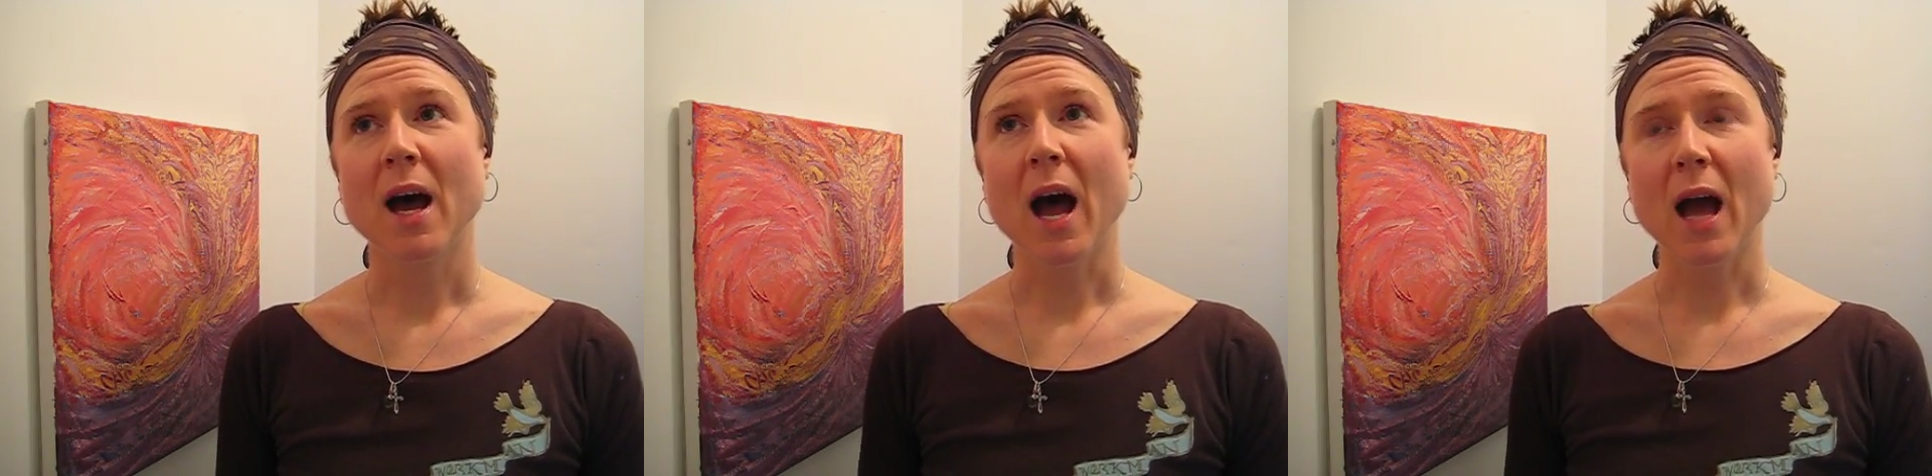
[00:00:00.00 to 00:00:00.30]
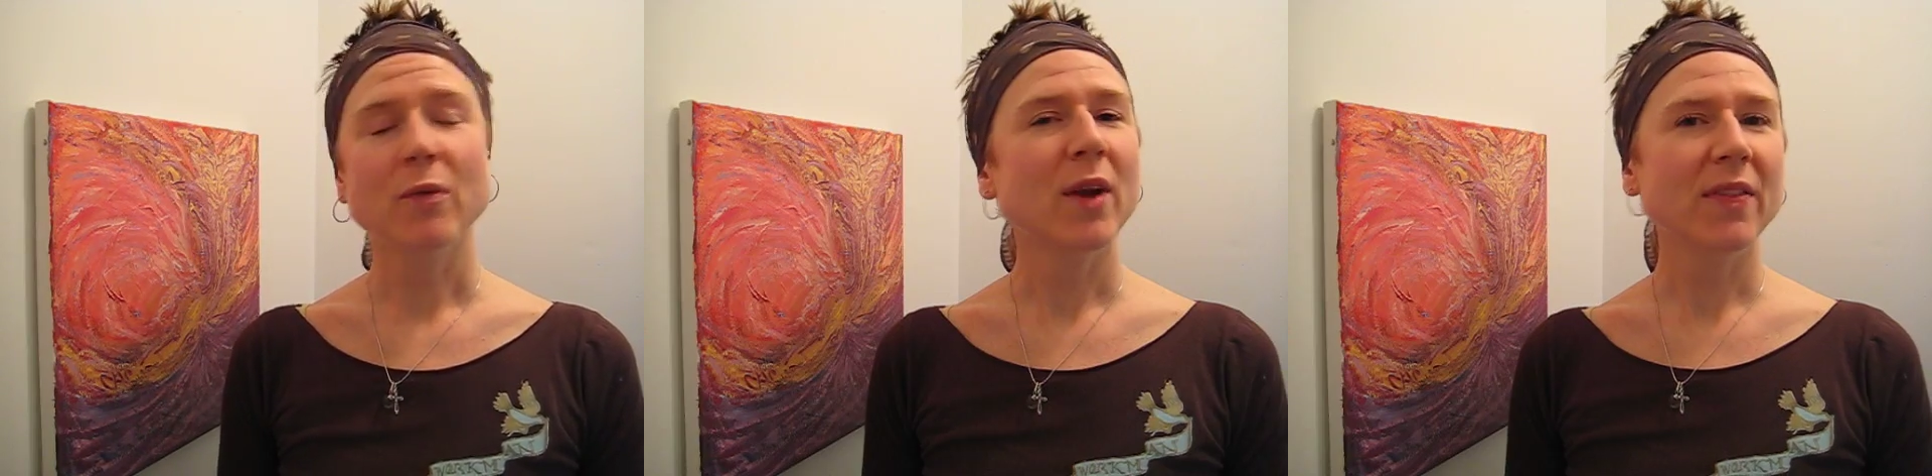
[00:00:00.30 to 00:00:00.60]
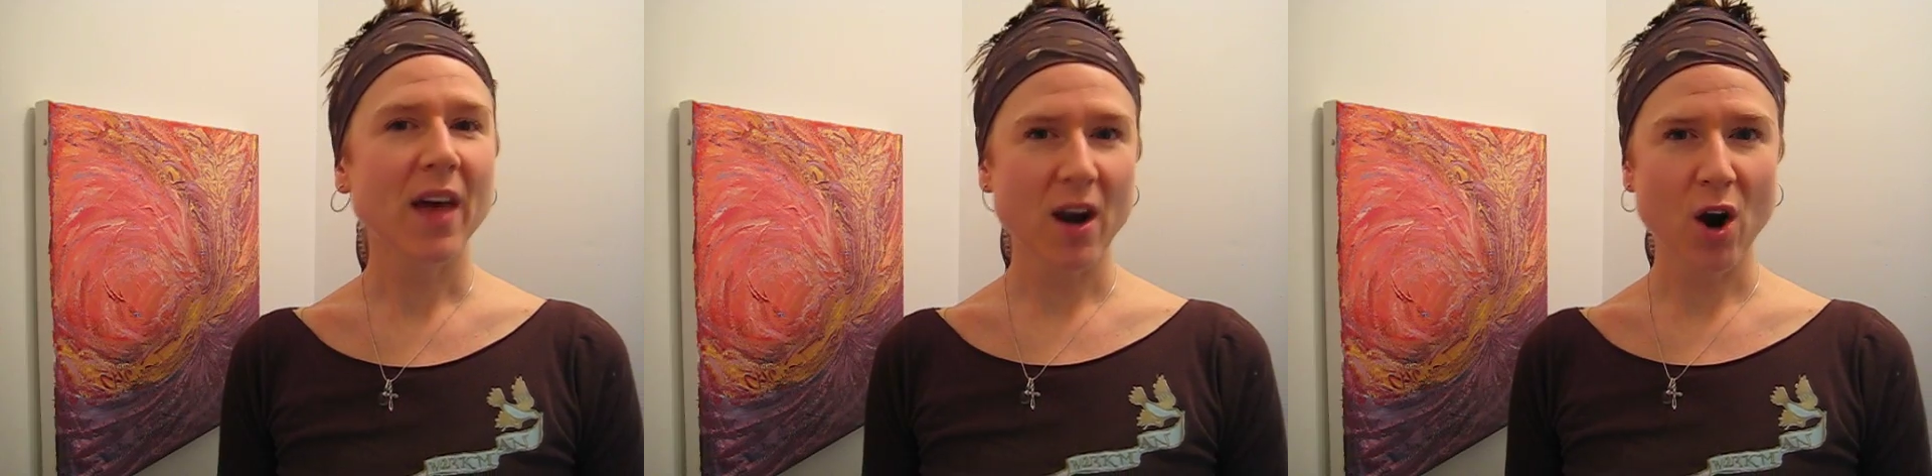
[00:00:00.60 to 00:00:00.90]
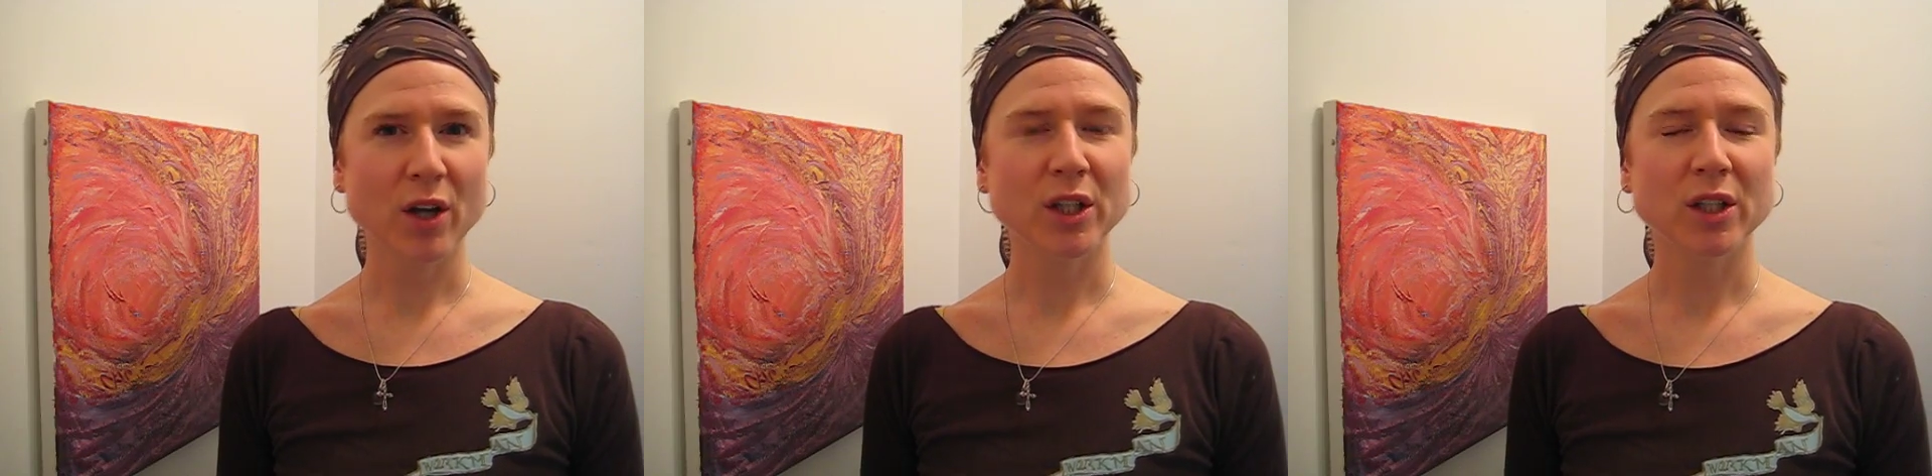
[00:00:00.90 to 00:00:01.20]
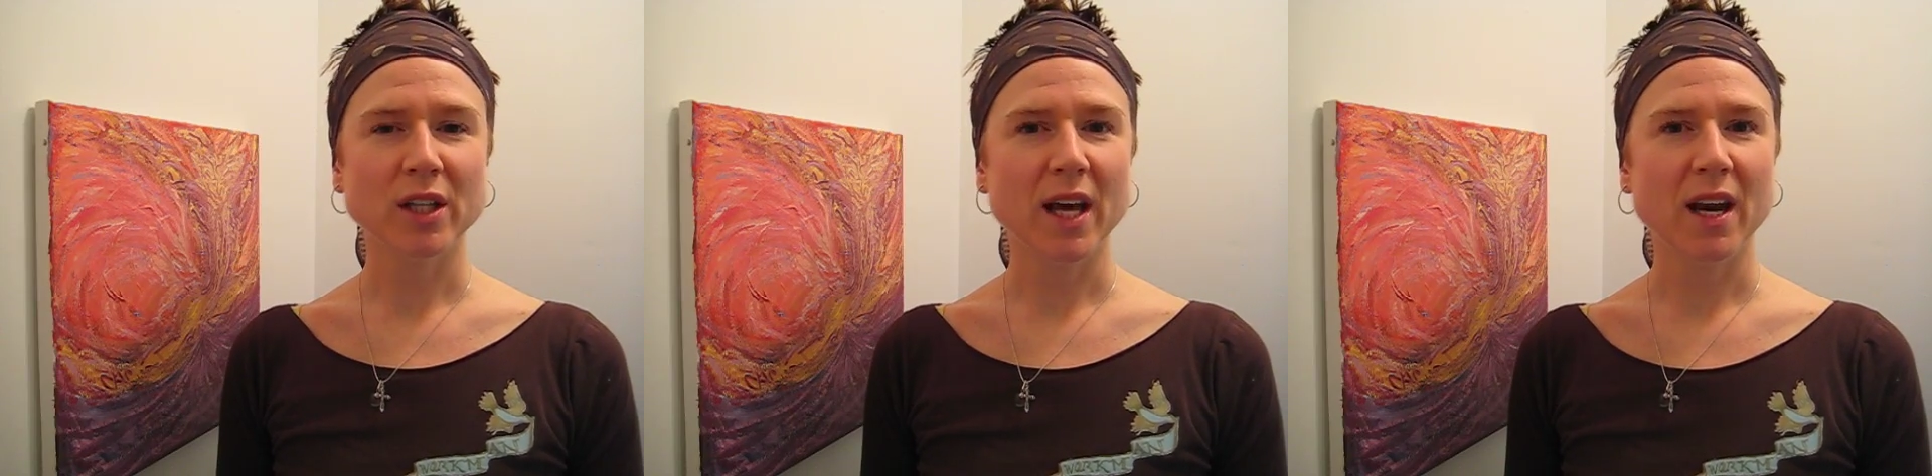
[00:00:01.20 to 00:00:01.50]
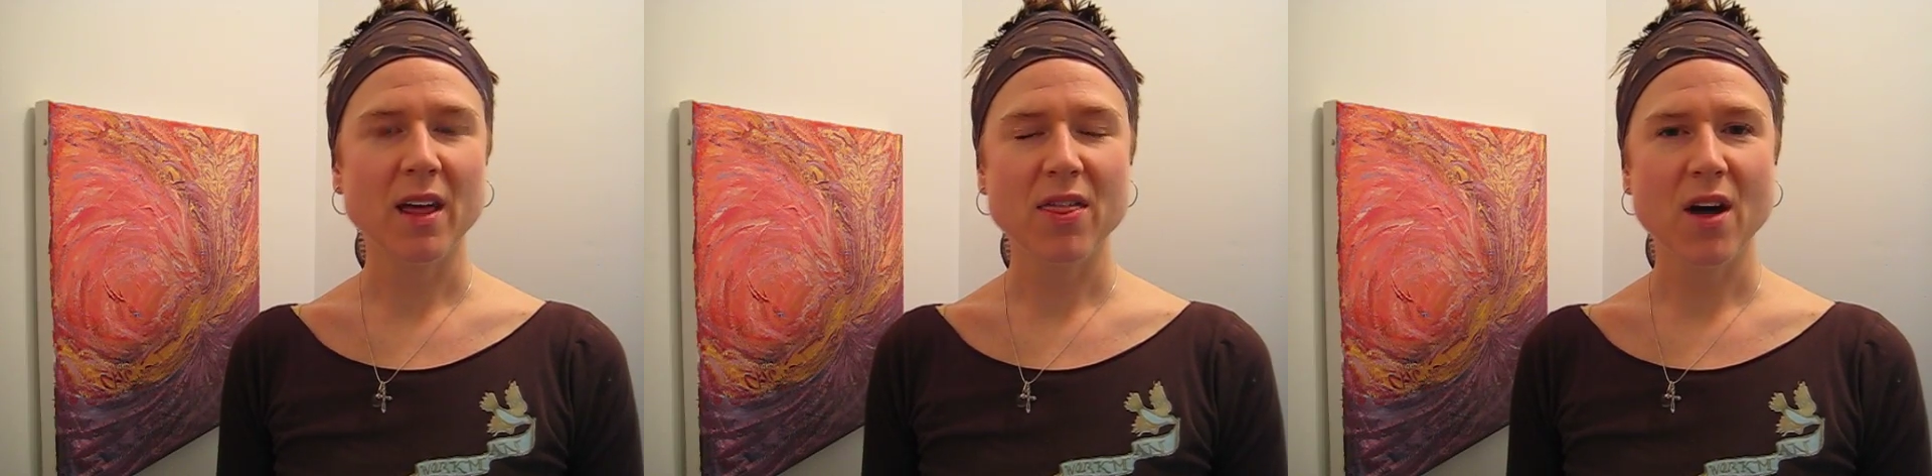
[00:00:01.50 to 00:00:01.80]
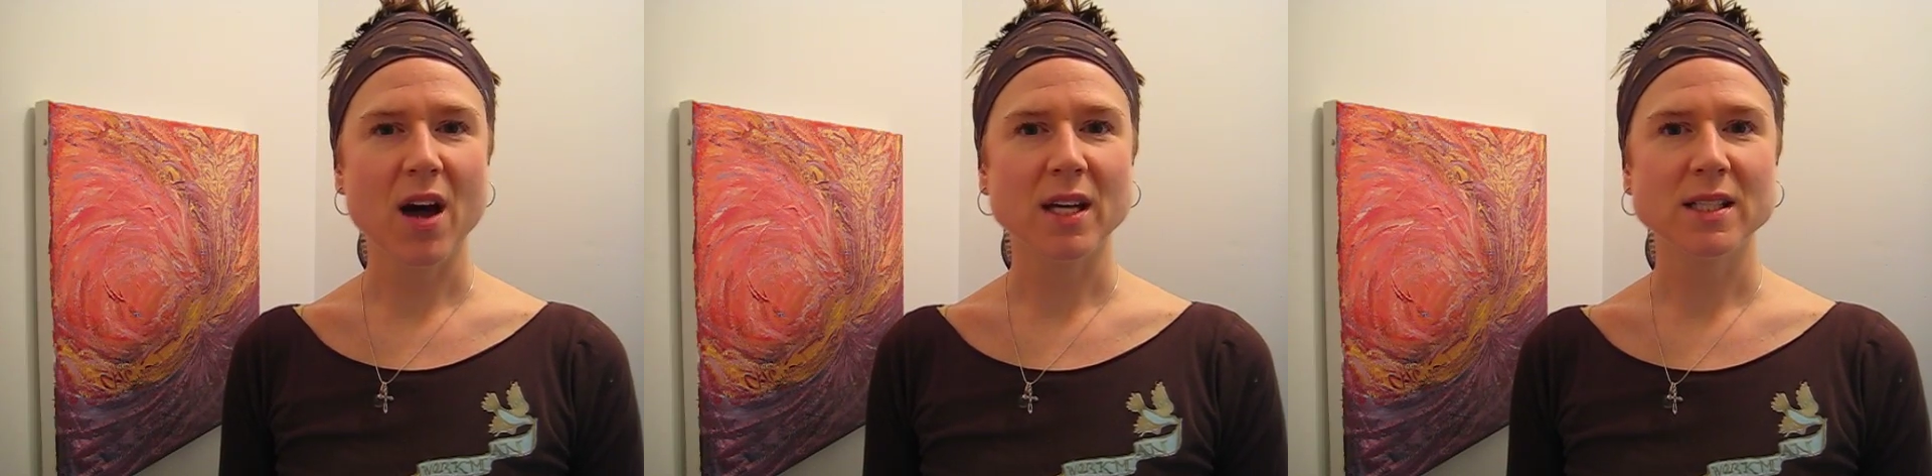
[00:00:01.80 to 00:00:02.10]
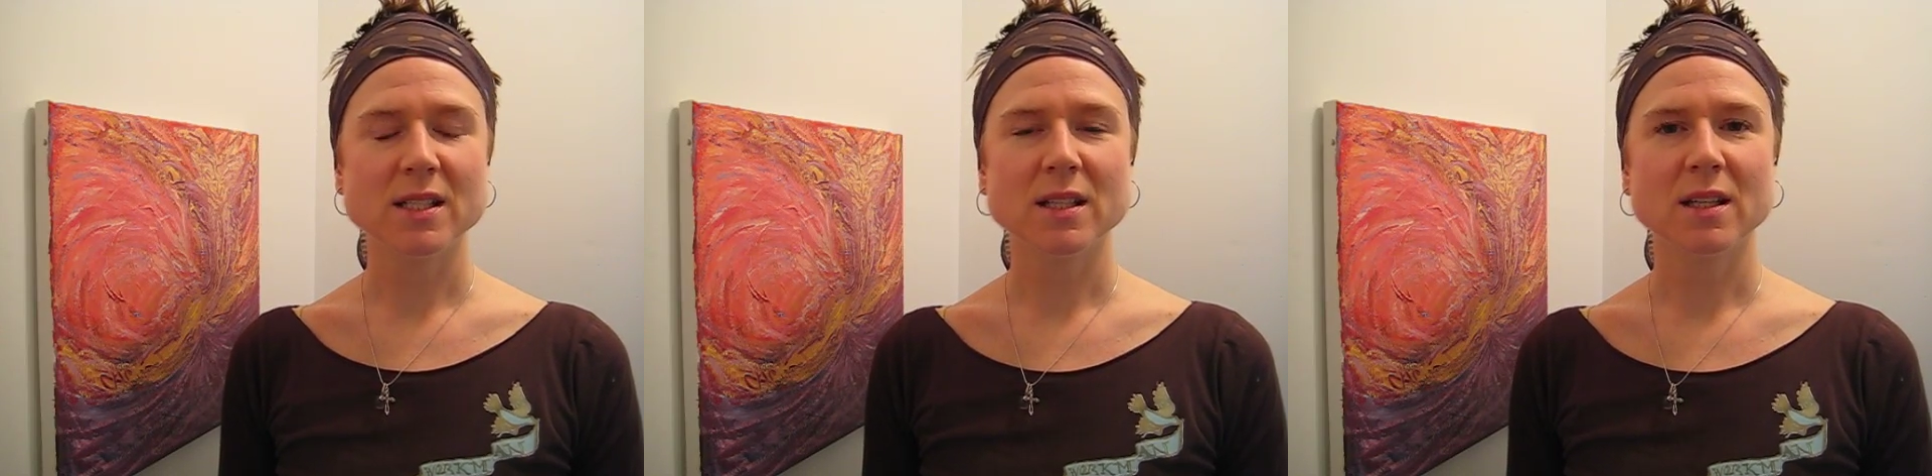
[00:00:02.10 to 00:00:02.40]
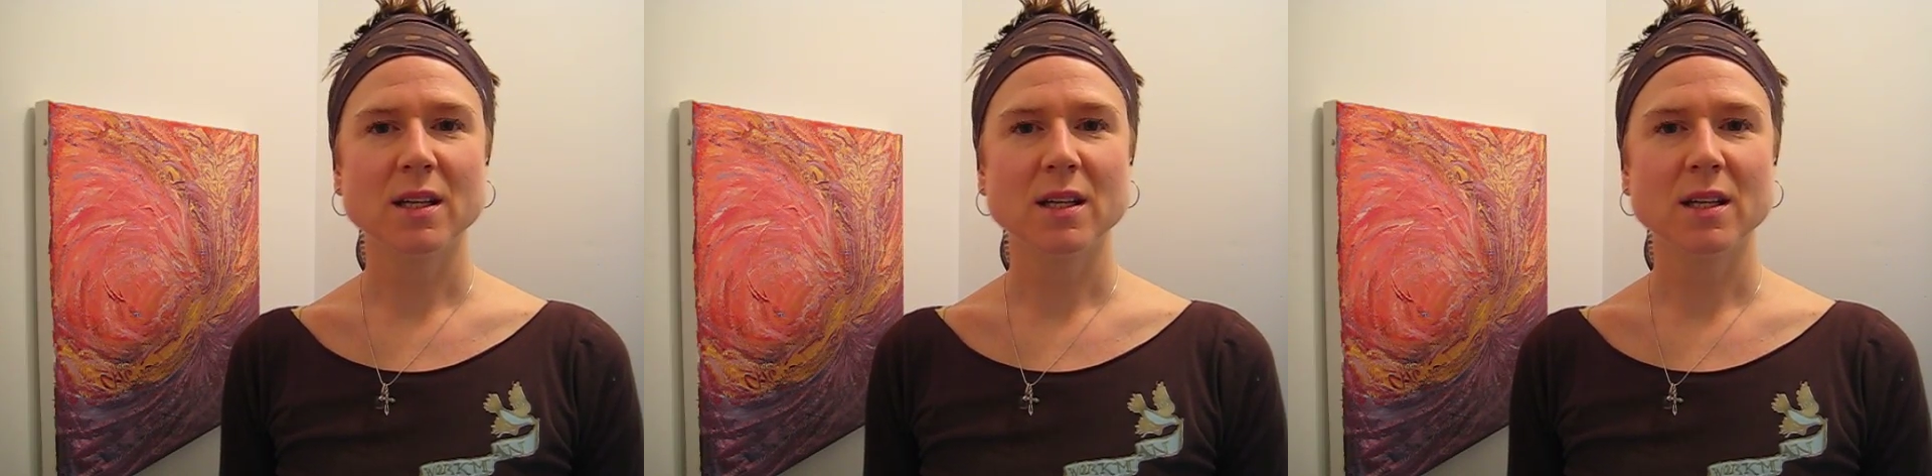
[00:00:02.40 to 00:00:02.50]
I read that article and I thought,